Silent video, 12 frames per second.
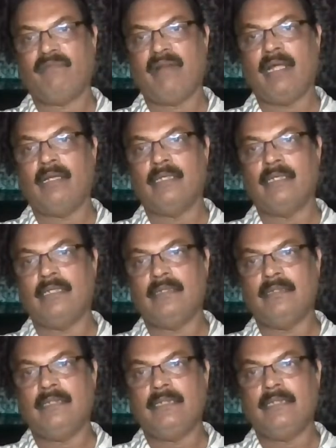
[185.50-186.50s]

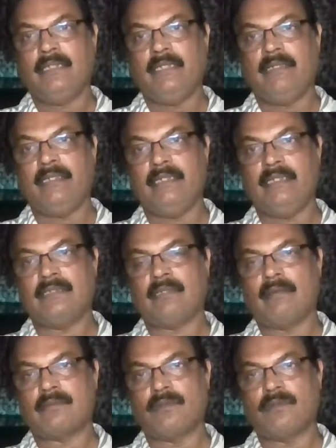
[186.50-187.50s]
funnel. It is
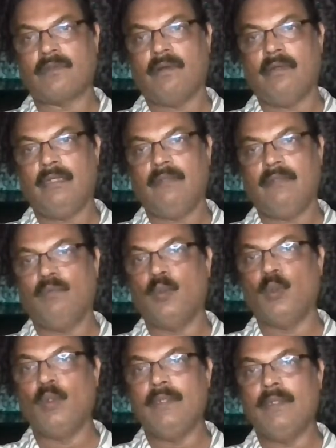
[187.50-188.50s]
also called
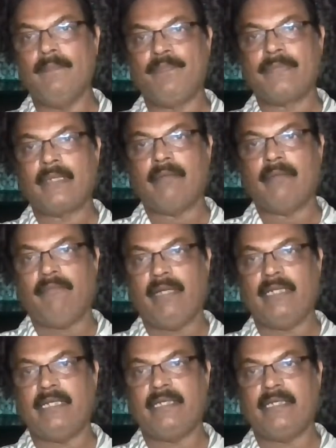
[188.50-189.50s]
wool.
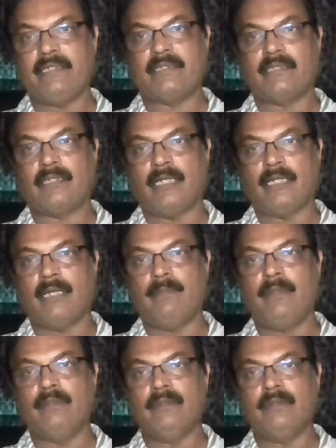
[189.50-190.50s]
When it is
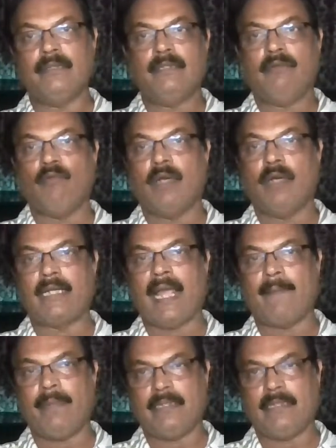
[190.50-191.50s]
rubbed, what
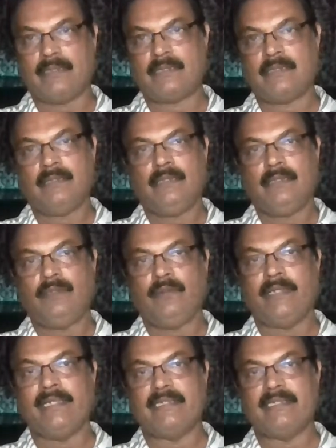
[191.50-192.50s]
happens? You
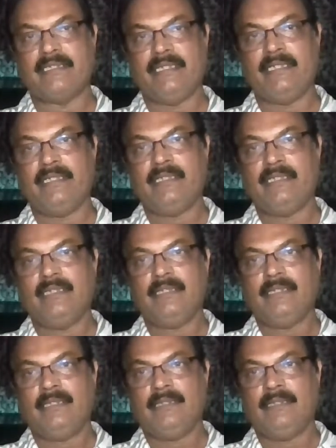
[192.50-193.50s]
can see
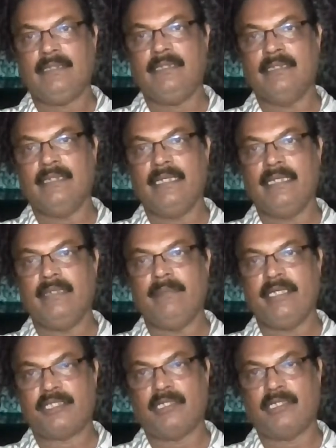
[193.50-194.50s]
the
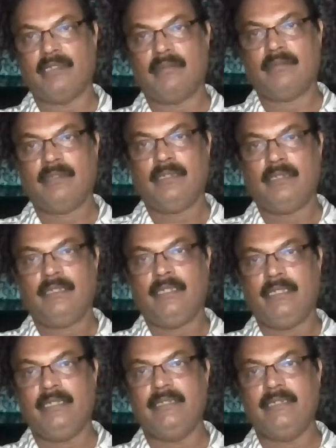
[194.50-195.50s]
animation.
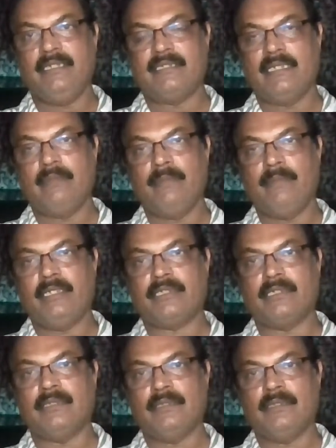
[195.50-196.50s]
In this
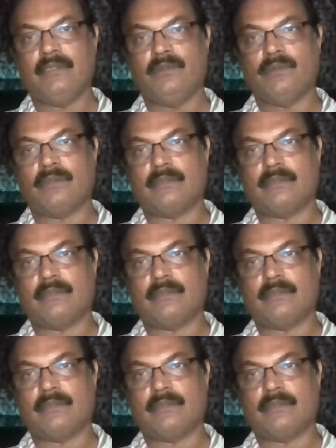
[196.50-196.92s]
animation, you